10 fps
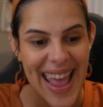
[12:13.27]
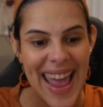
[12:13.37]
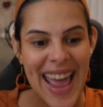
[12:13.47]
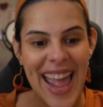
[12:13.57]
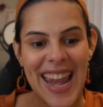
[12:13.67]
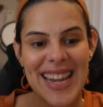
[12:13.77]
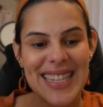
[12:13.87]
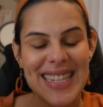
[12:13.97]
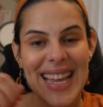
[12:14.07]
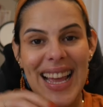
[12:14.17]

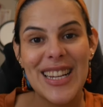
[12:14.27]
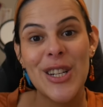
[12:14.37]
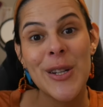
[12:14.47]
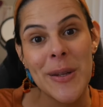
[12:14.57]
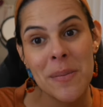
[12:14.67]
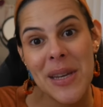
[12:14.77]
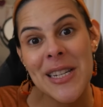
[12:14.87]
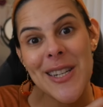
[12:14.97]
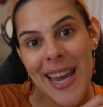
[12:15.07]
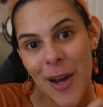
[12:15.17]
and turn them
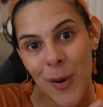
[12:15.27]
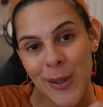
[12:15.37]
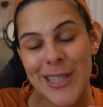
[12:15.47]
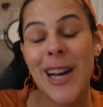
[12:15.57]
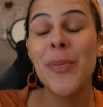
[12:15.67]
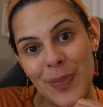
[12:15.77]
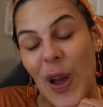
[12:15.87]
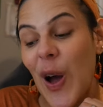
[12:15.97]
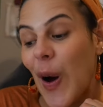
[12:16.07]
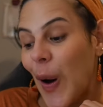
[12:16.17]
into acorns.
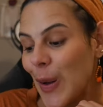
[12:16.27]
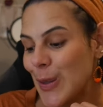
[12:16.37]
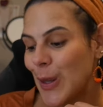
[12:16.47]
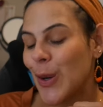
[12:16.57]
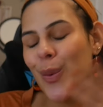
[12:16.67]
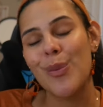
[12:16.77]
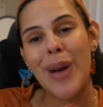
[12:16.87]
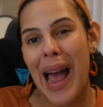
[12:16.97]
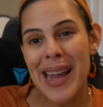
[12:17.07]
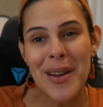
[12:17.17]
Also,
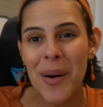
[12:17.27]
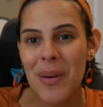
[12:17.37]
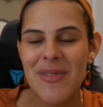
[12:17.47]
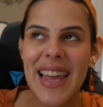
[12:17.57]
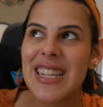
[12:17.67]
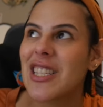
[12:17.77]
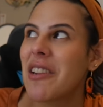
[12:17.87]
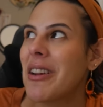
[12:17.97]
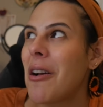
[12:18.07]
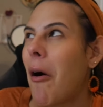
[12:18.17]
I know I'm like
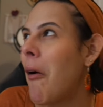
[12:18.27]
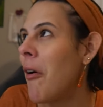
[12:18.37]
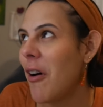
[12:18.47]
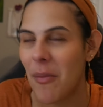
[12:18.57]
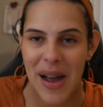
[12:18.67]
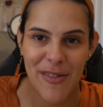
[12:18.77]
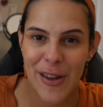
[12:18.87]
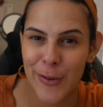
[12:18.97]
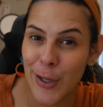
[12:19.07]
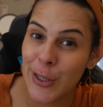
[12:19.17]
sharing all my
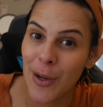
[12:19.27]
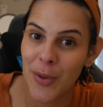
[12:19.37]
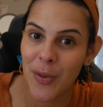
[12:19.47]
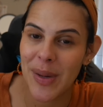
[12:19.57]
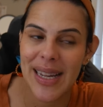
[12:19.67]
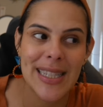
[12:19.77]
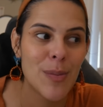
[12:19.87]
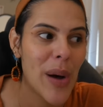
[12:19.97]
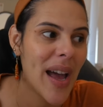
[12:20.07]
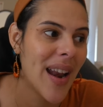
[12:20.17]
favorite autumnal makes,
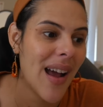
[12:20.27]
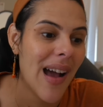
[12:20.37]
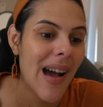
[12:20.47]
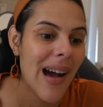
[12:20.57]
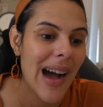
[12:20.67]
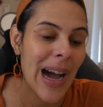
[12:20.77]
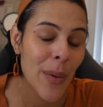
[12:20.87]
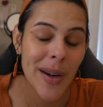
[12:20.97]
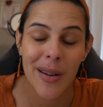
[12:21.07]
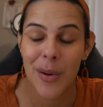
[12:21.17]
but I
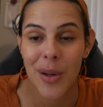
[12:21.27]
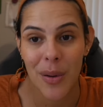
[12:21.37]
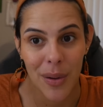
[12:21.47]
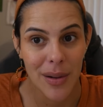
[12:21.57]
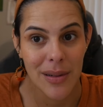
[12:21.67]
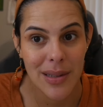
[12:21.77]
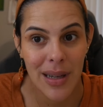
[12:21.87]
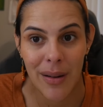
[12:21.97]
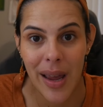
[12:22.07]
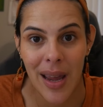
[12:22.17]
want to know yours,
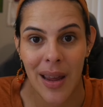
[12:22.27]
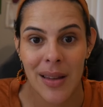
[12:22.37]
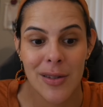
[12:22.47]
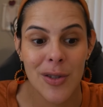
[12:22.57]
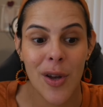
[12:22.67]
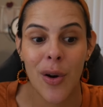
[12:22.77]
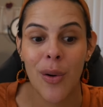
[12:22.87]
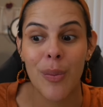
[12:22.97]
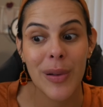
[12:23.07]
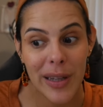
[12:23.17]
okay?
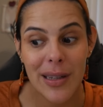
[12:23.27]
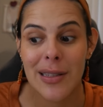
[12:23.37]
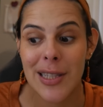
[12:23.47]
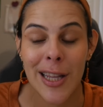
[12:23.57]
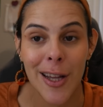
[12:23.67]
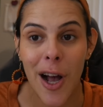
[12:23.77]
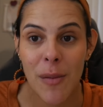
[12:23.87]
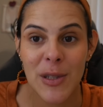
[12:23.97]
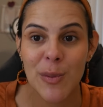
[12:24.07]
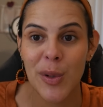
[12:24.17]
So please, in the
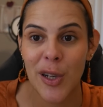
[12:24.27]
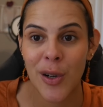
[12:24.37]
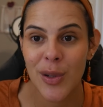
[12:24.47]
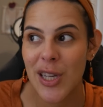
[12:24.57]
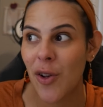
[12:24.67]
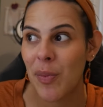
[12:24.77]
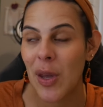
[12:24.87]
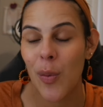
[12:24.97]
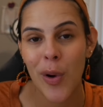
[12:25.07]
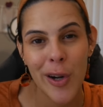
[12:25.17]
comments below, tell me
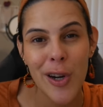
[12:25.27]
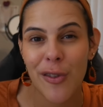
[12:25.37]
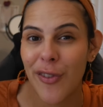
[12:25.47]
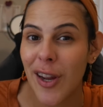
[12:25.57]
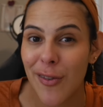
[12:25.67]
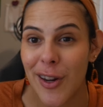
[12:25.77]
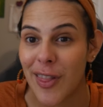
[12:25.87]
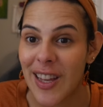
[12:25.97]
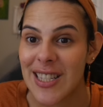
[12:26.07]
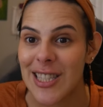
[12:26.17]
what are your favorite
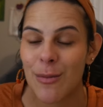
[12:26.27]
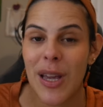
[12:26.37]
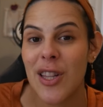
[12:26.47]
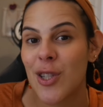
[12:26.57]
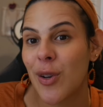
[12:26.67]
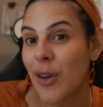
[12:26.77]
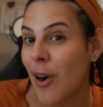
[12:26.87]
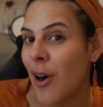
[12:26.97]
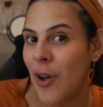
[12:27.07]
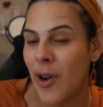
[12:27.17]
things to make during
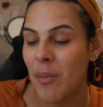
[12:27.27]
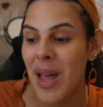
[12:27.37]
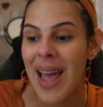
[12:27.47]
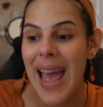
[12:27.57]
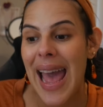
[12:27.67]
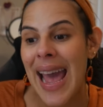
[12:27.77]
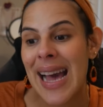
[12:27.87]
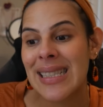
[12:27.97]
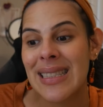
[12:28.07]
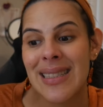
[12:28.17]
autumn,
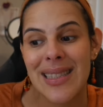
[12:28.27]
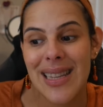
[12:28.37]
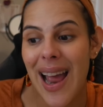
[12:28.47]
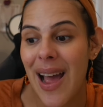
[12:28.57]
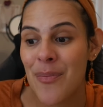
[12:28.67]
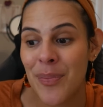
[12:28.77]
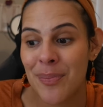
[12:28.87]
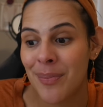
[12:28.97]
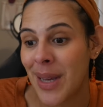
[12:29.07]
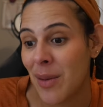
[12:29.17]
and
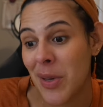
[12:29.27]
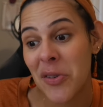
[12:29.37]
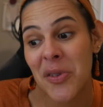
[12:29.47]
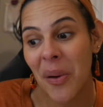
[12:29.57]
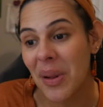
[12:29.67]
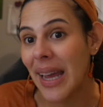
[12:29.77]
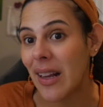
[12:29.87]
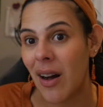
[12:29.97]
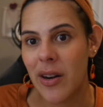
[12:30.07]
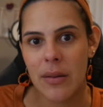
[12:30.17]
maybe you don't
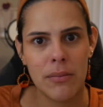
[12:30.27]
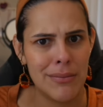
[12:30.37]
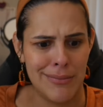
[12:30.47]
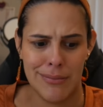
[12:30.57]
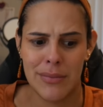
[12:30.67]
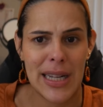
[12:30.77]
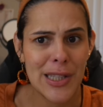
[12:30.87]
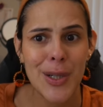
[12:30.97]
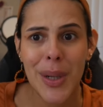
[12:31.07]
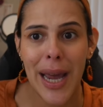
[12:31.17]
like autumn.
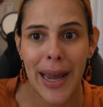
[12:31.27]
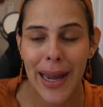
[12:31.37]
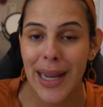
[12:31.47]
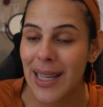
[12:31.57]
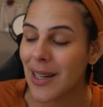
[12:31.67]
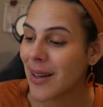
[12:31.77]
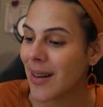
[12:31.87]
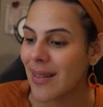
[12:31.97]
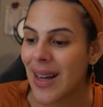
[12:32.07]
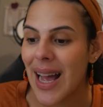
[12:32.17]
That's okay, you
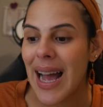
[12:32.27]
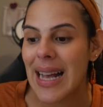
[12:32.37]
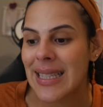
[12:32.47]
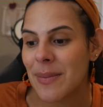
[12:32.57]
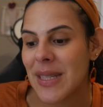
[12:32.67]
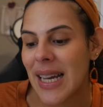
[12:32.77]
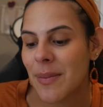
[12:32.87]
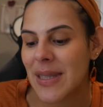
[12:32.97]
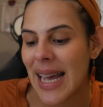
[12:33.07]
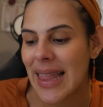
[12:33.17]
know?
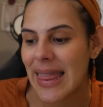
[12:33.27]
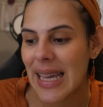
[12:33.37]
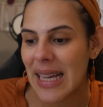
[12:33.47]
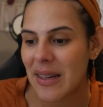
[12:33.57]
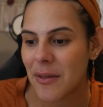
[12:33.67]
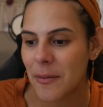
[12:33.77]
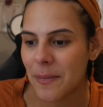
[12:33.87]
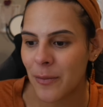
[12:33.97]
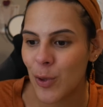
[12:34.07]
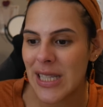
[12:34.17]
Sometimes I think
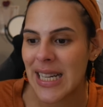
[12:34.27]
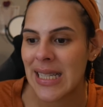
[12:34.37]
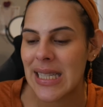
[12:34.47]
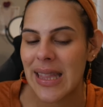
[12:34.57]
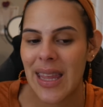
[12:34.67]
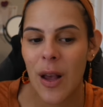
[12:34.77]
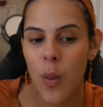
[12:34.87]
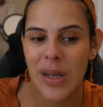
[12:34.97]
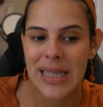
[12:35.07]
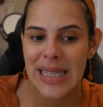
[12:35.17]
we tend to think
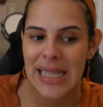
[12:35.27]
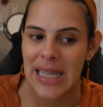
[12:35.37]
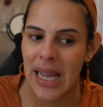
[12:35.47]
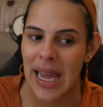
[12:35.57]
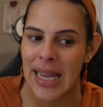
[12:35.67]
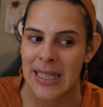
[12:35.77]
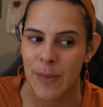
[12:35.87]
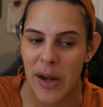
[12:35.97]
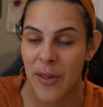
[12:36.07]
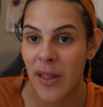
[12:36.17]
one season is
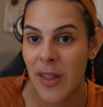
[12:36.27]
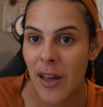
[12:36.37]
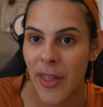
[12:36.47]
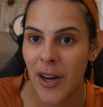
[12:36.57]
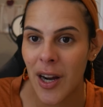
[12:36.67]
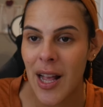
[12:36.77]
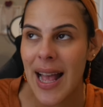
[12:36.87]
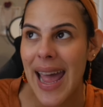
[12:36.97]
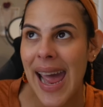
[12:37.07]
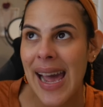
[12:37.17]
better than the other,
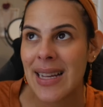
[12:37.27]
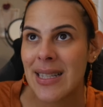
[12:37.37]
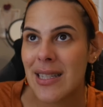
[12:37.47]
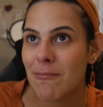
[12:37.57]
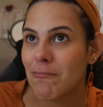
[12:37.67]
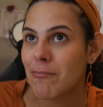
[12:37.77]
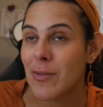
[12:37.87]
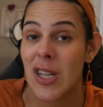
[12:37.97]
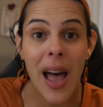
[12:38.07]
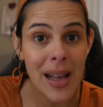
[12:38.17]
and
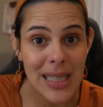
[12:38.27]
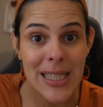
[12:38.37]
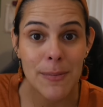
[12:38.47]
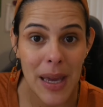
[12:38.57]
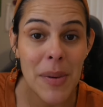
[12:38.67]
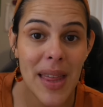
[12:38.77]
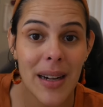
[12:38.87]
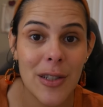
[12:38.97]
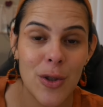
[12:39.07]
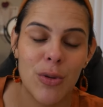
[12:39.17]
to us, maybe that
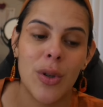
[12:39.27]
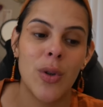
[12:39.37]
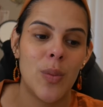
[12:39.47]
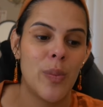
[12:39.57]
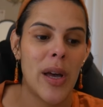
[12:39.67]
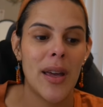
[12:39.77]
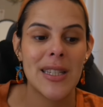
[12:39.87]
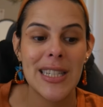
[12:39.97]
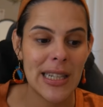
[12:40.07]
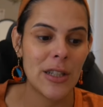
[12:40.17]
is true, but
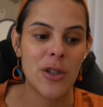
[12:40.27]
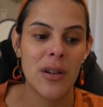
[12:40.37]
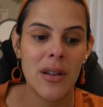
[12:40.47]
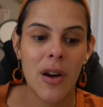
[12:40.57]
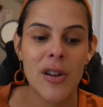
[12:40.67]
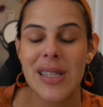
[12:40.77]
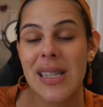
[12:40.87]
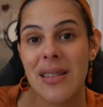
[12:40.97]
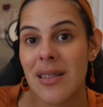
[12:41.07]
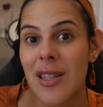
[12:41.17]
to nature, all
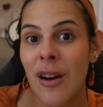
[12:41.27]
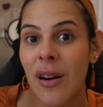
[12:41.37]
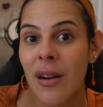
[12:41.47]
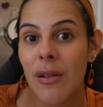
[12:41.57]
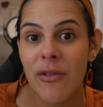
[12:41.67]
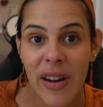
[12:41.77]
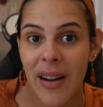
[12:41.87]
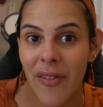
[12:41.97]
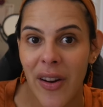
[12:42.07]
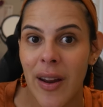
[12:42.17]
seasons are
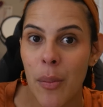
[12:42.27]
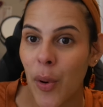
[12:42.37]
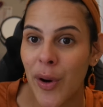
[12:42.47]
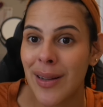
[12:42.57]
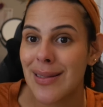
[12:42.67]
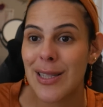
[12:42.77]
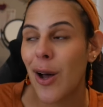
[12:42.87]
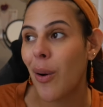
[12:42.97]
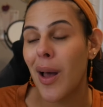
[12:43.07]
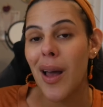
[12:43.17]
very, very important, so